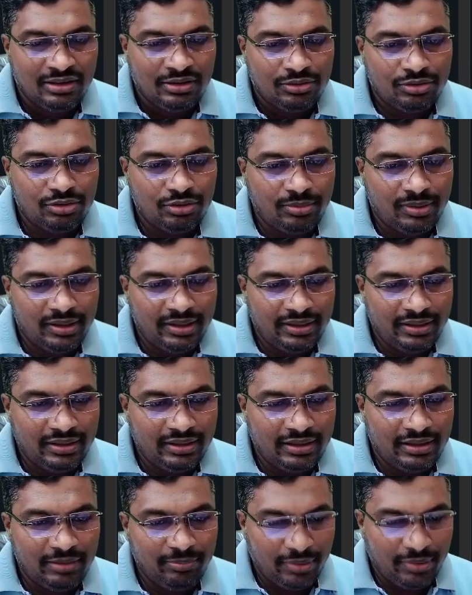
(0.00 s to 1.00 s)
So my
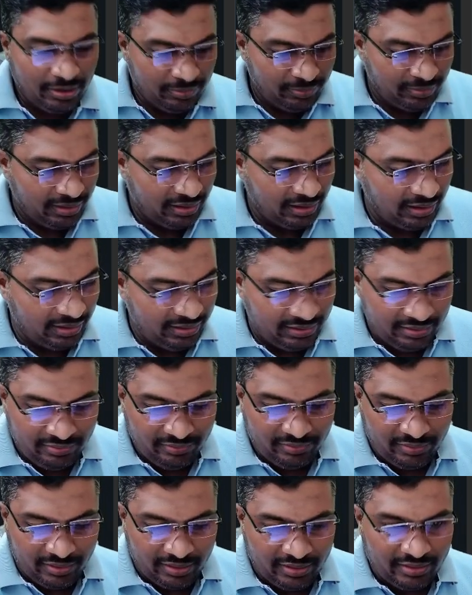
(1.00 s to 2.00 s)
department id
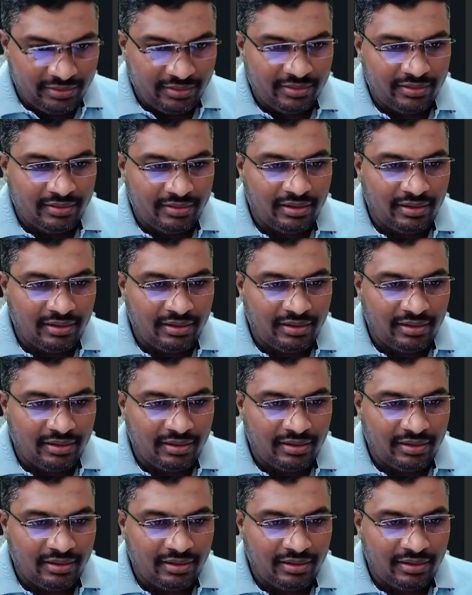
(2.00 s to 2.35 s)
1